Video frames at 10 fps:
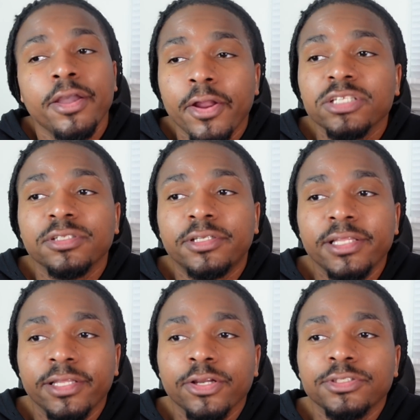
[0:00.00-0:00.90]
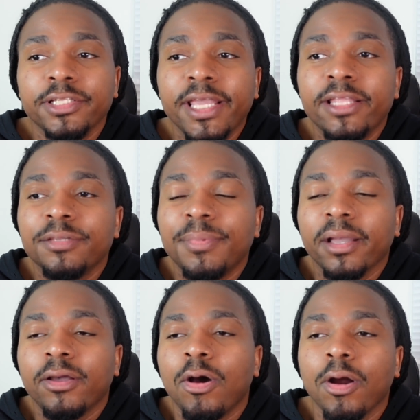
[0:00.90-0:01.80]
Here's the here's the deed to
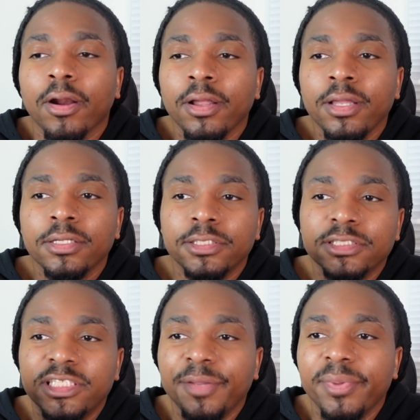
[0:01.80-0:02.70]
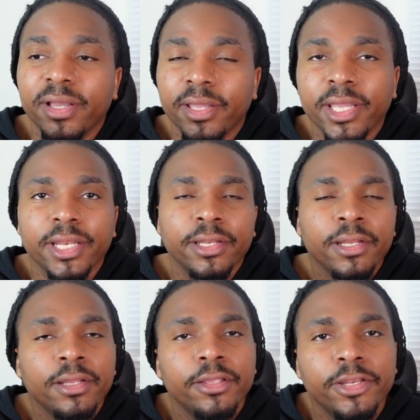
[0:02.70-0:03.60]
my car. Just give me a hit.
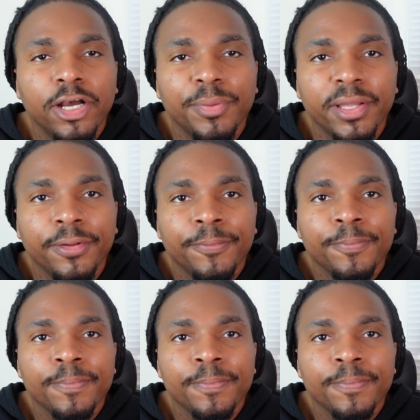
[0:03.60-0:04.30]
You know what I mean?